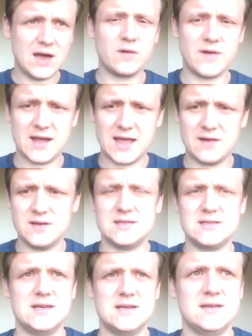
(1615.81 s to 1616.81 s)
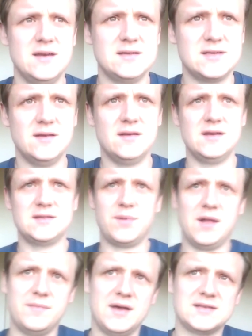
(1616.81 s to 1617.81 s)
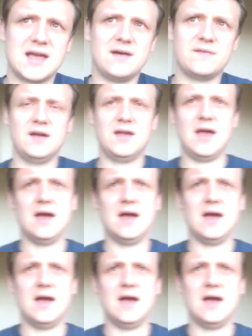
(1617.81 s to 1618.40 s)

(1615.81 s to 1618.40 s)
of our cafes is a plant-based cafe. Yeah,